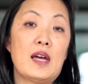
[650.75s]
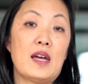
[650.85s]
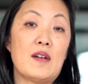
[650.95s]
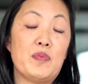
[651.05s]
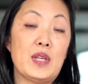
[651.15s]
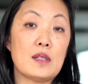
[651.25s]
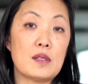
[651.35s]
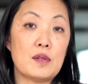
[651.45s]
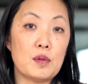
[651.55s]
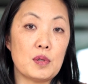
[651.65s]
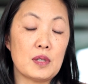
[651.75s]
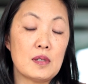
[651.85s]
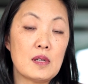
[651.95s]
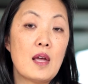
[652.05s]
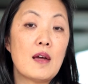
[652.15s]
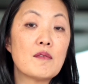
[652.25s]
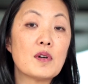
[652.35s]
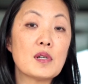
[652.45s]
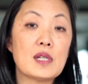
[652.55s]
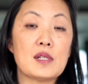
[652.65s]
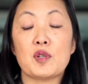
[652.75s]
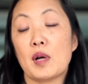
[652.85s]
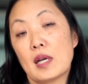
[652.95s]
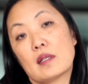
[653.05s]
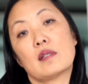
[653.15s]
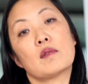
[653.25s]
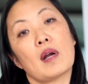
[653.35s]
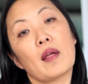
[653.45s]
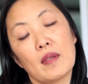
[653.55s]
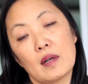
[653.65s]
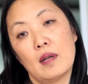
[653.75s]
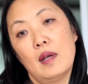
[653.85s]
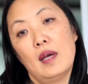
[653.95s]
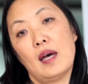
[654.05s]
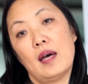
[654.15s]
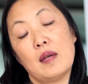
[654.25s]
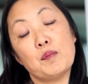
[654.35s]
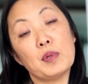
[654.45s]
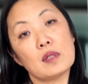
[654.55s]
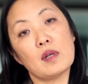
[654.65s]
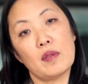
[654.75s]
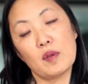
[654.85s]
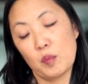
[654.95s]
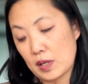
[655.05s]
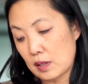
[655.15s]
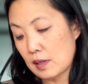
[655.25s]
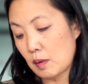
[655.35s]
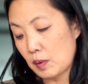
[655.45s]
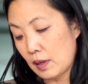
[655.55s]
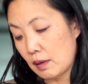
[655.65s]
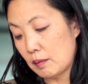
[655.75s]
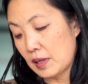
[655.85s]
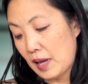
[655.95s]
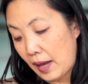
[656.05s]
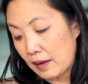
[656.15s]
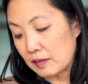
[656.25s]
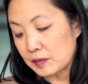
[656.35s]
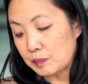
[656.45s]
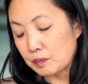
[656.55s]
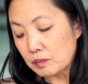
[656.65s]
institutions versus trying to strengthen and build on the ones that we already have.